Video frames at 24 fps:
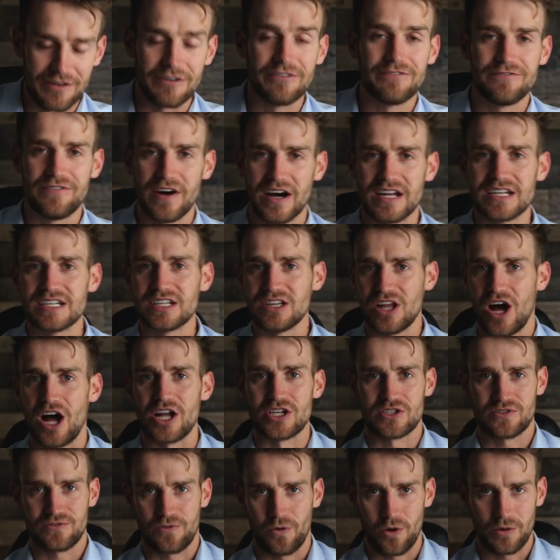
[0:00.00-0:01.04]
the fund
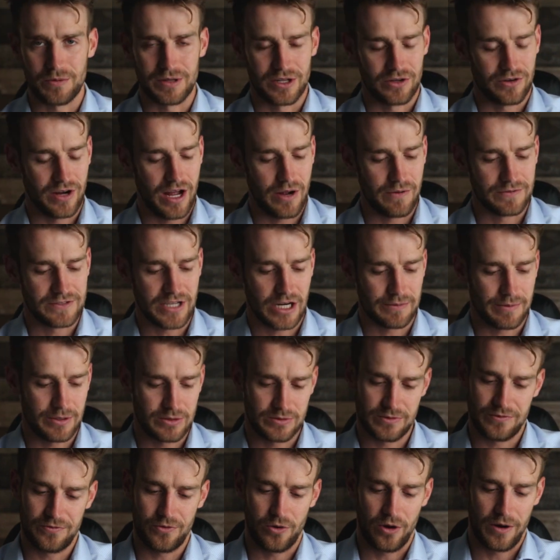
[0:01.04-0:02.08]
launch formula, right? We talked about
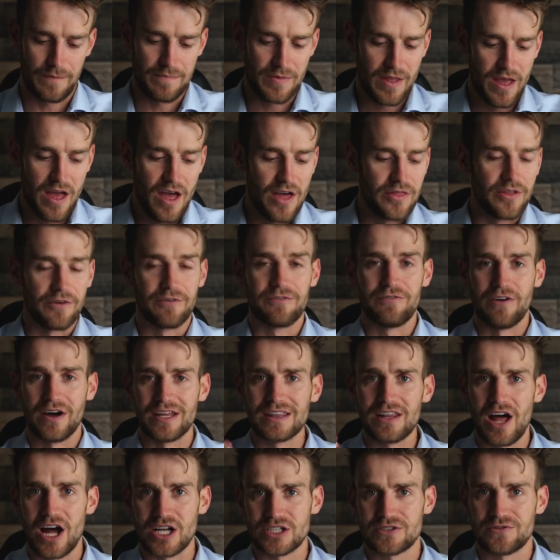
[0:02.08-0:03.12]
this before. The
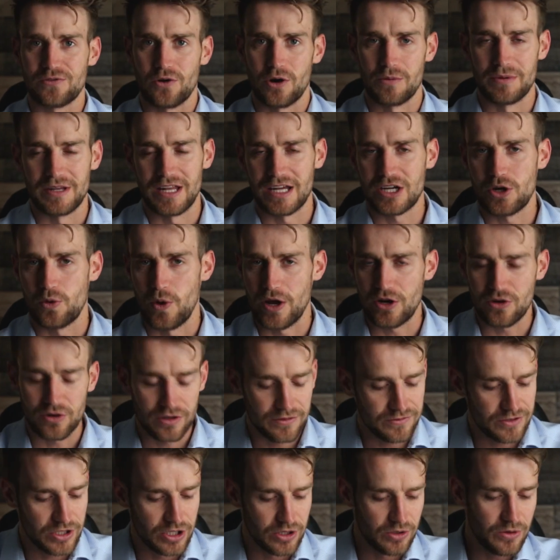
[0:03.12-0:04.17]
fund launch formula, quick
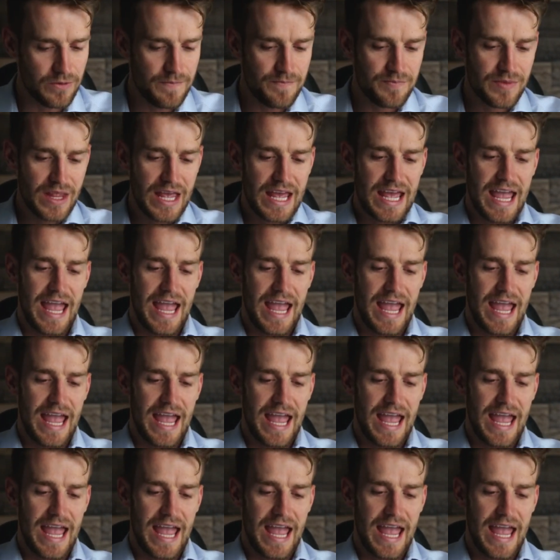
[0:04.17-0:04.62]
review.